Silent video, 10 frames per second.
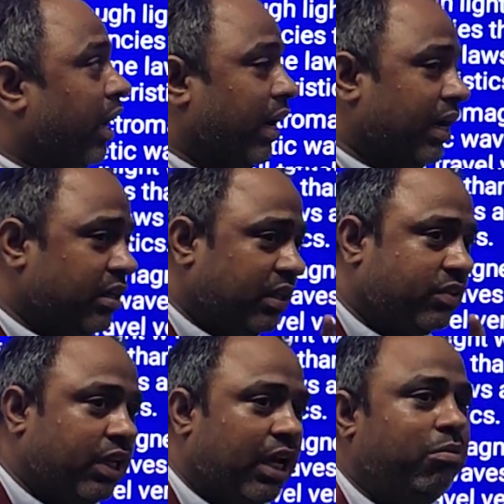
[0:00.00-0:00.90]
And at the
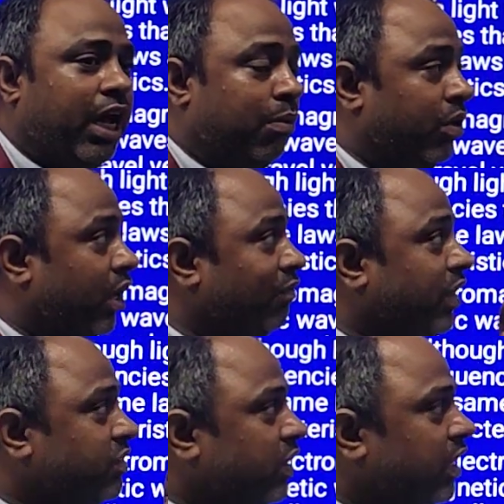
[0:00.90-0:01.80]
same time, if
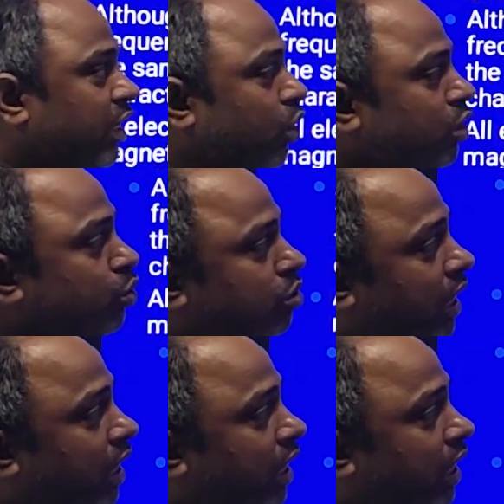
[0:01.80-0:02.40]
the signal going to